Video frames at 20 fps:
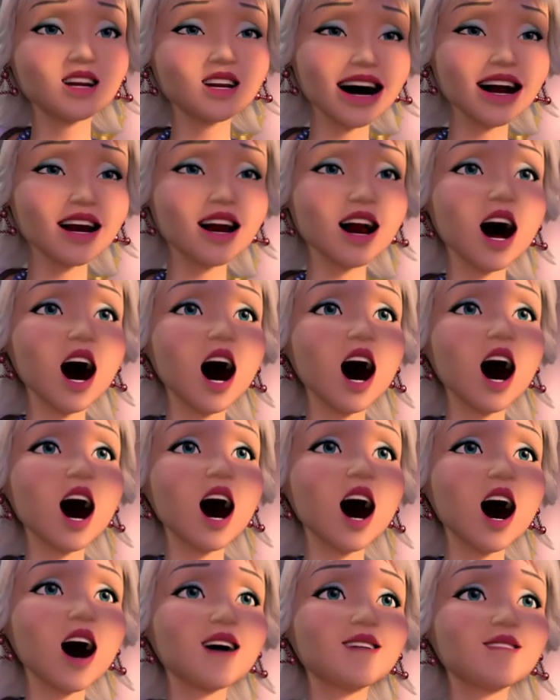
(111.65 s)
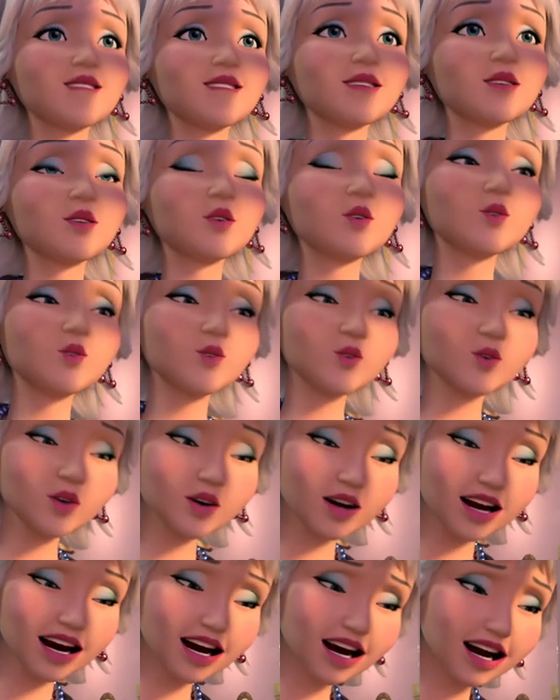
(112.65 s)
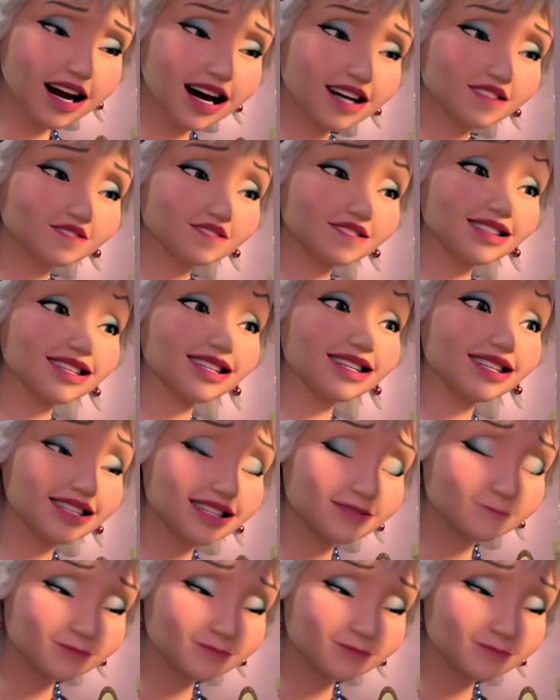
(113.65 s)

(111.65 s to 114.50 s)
the love you left